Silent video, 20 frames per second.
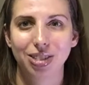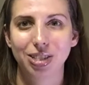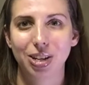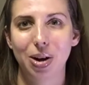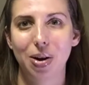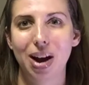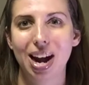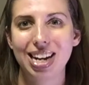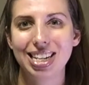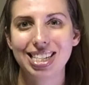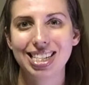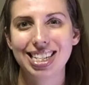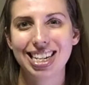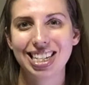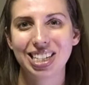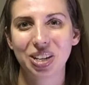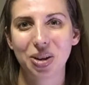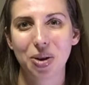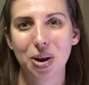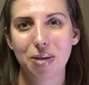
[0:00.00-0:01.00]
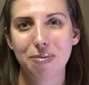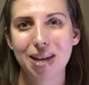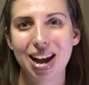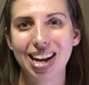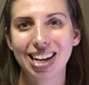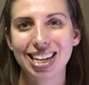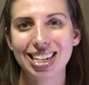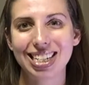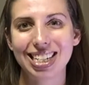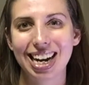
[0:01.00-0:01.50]
so I suggest going
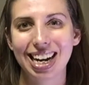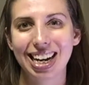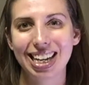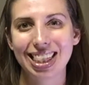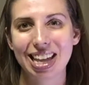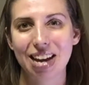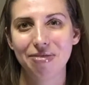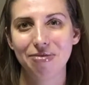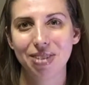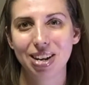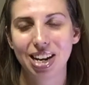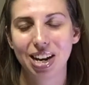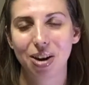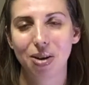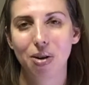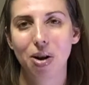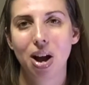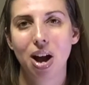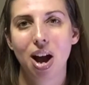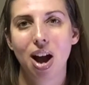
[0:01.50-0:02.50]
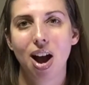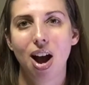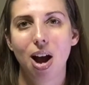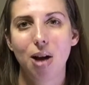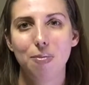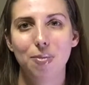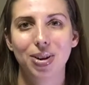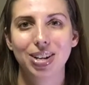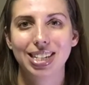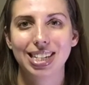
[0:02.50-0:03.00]
back and checking that video
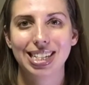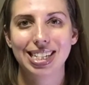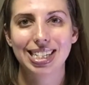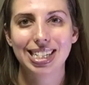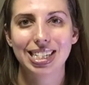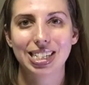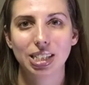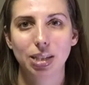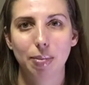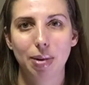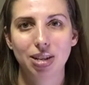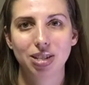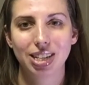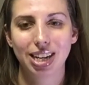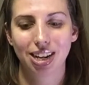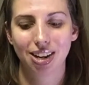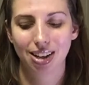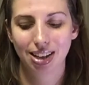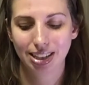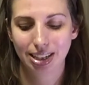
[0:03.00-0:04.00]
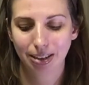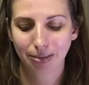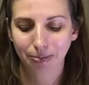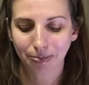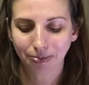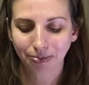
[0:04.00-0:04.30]
on more details about Shakeology.